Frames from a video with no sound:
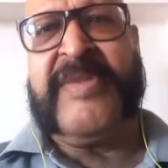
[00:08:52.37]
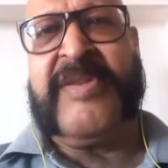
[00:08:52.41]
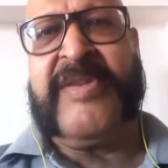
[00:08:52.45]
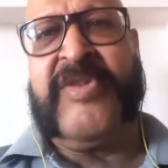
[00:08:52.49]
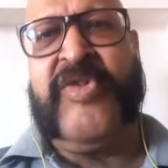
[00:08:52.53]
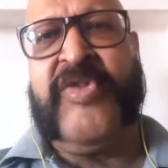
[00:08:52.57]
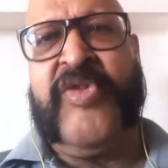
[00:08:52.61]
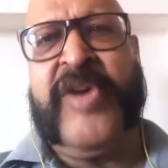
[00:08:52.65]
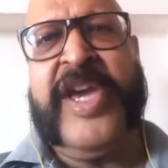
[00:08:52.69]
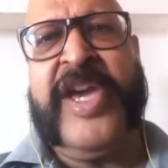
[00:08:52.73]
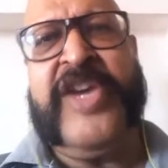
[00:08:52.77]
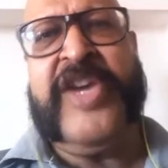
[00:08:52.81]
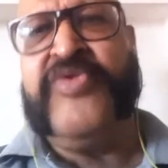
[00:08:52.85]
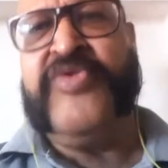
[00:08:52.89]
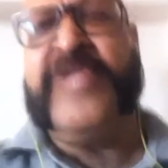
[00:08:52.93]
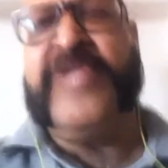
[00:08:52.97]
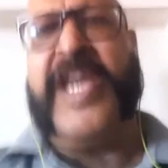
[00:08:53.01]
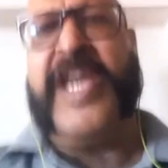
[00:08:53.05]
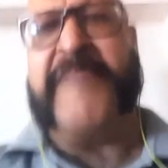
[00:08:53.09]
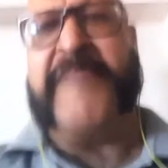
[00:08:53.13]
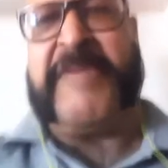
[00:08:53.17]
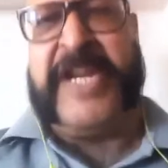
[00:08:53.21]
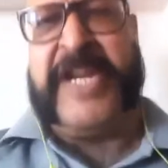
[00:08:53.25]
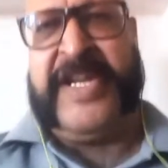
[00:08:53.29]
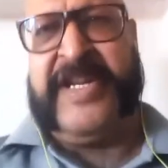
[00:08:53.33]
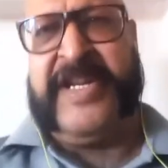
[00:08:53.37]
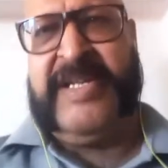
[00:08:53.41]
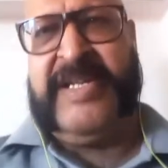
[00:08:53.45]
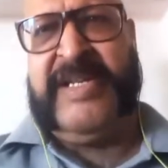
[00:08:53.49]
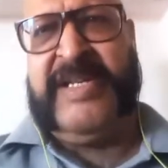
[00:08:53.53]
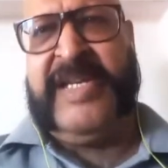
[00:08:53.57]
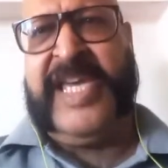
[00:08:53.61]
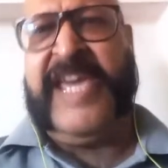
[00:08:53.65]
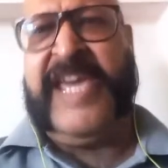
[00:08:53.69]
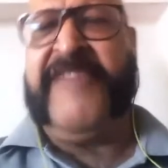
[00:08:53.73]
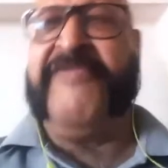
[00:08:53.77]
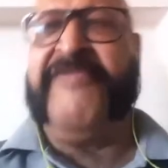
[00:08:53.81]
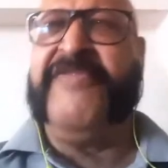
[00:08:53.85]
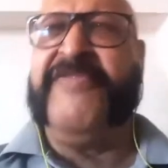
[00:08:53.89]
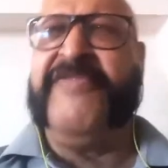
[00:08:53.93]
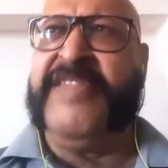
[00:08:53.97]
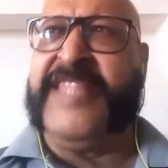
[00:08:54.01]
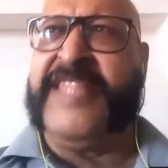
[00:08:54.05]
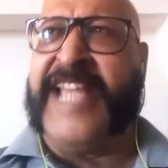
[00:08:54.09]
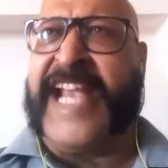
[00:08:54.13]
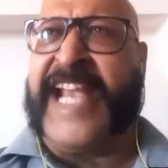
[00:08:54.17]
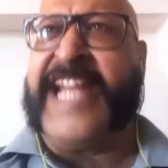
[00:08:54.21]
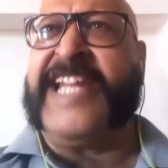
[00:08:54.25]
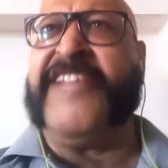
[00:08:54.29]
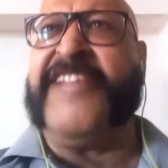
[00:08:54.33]
Okay, you name it. Even
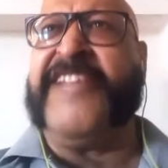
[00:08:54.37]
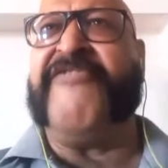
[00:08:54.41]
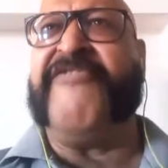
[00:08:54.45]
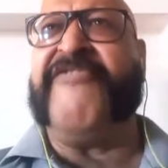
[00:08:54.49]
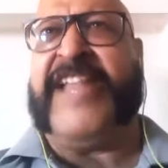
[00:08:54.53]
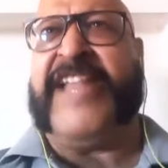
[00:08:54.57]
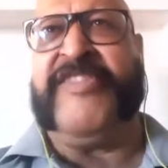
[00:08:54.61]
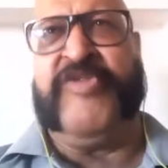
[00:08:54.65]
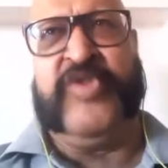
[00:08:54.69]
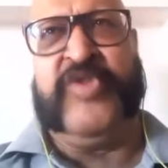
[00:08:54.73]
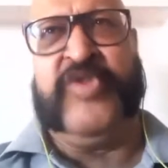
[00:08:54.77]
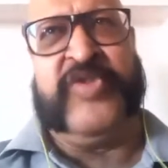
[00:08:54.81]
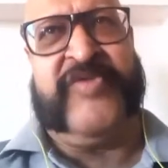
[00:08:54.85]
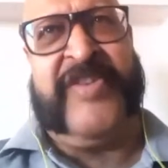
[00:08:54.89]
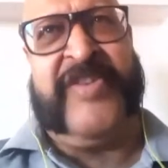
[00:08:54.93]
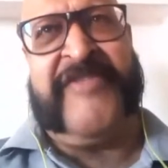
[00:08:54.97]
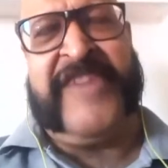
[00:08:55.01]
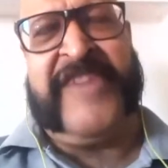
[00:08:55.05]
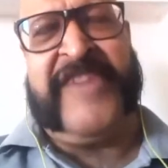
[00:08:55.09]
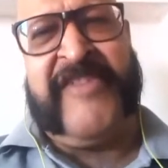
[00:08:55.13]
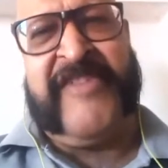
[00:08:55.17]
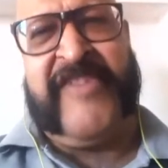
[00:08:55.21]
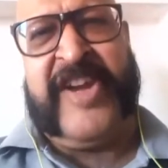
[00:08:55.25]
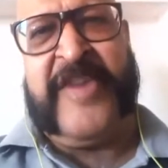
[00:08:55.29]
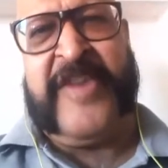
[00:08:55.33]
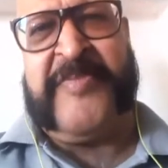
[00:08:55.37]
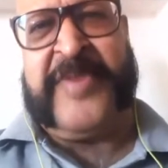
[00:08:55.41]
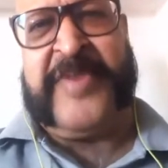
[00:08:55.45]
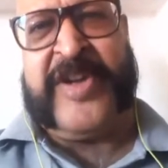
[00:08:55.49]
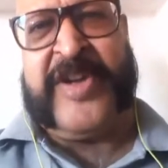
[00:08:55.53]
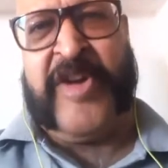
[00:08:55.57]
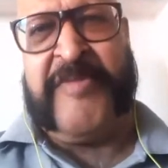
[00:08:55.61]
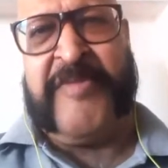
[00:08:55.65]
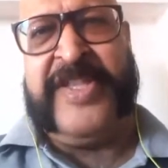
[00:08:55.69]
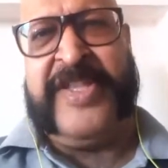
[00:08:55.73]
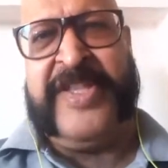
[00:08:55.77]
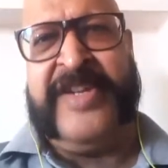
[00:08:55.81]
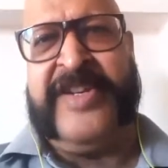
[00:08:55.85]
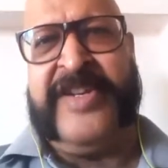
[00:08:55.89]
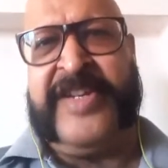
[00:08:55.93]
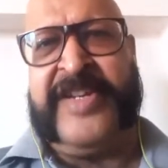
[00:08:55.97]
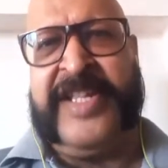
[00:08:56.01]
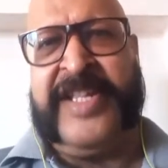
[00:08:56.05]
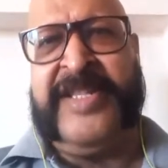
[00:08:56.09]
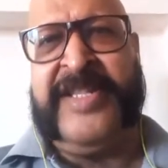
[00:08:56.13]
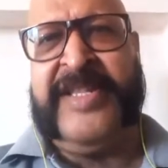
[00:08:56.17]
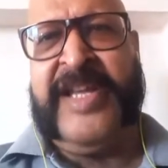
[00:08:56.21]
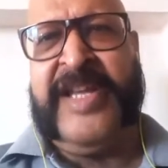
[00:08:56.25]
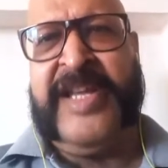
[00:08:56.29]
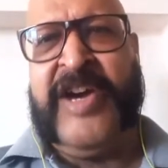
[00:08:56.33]
negative values were very, very predominant
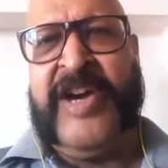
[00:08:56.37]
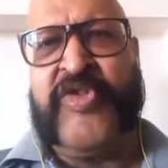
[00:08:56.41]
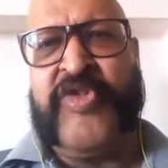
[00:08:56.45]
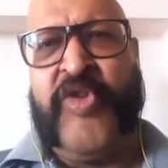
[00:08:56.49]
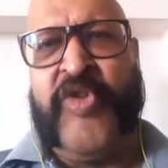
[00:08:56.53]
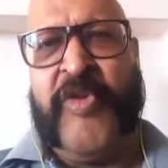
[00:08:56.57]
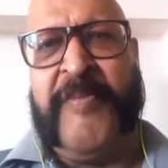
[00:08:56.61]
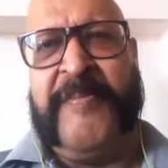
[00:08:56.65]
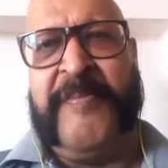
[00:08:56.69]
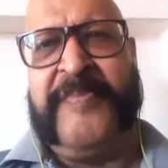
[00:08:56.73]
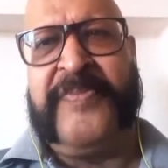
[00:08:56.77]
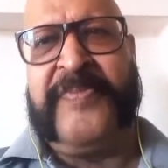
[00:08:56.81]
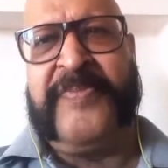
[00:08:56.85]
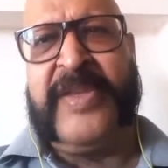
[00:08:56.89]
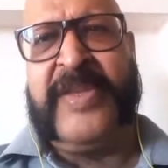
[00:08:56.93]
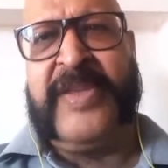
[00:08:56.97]
in Rome.